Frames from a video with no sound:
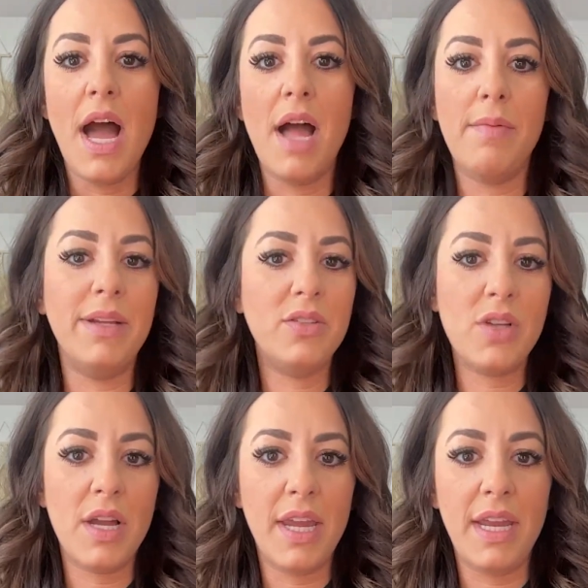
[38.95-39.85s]
I
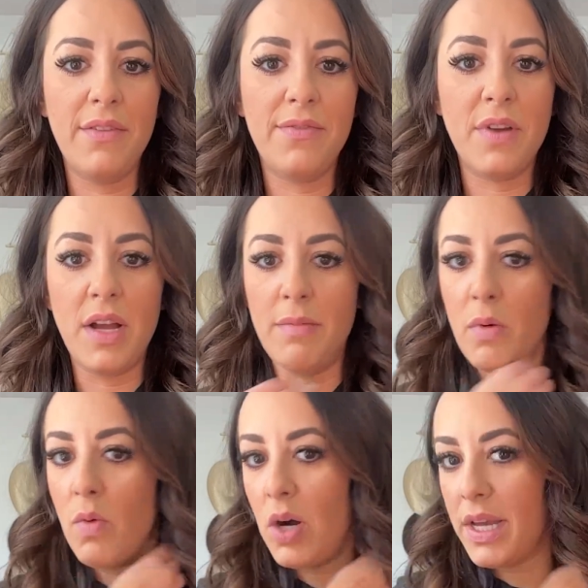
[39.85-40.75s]
just got in
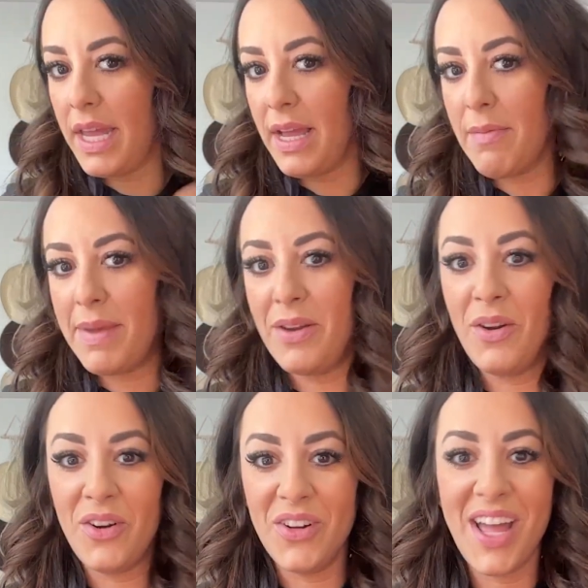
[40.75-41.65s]
from walking my
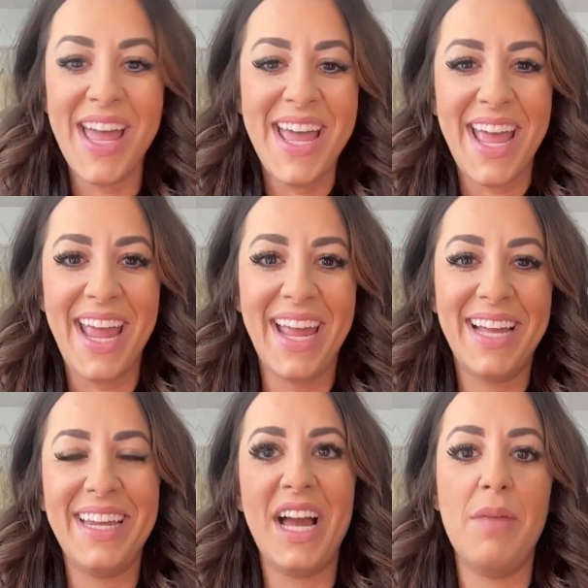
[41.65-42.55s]
dog,
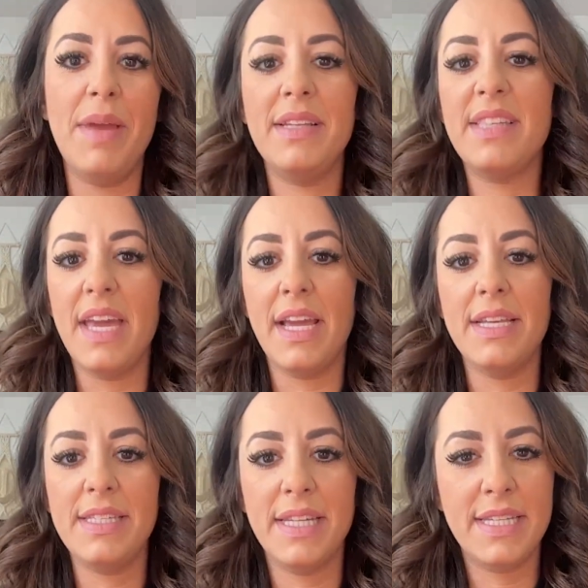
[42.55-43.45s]
and it's
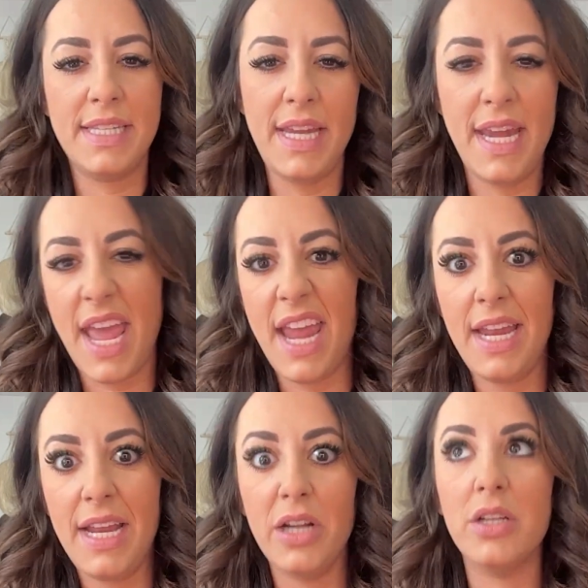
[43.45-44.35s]
like
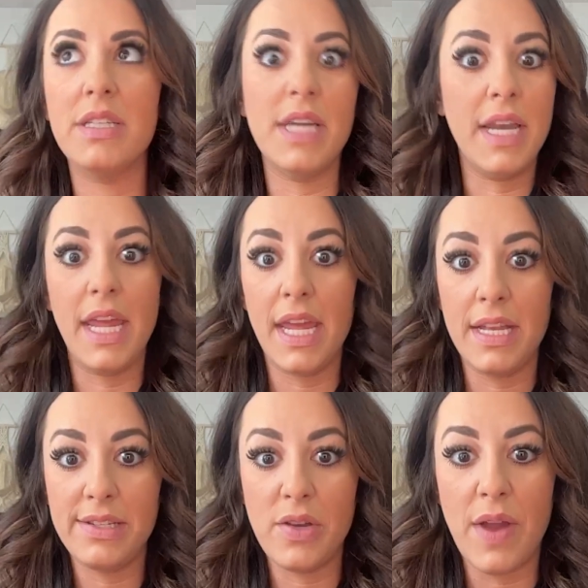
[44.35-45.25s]
68 here, sunny
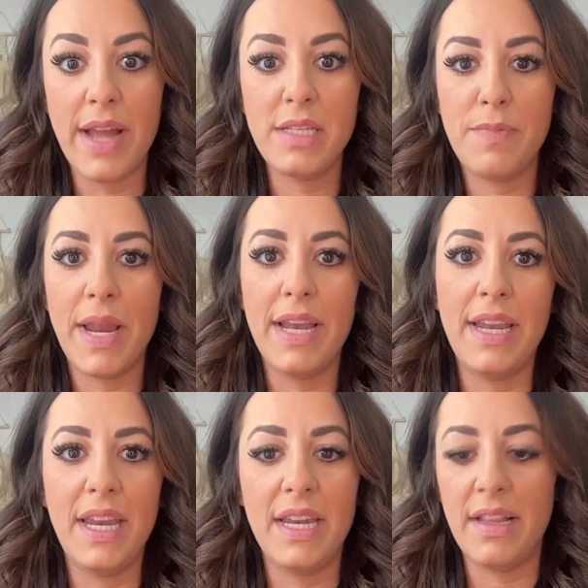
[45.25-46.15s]
and so nice, but
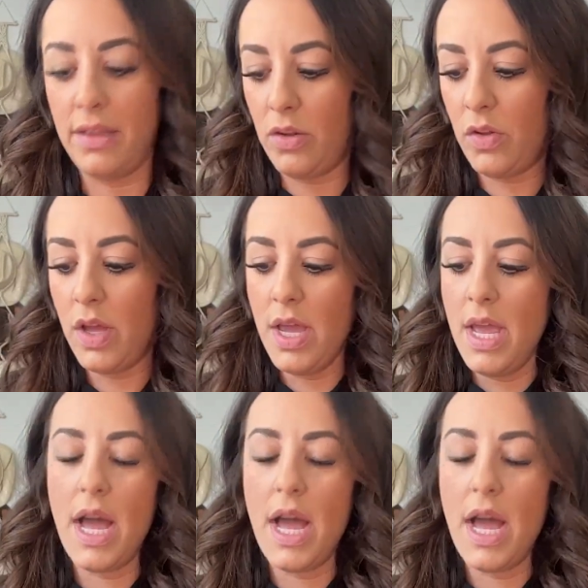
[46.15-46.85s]
I needed a little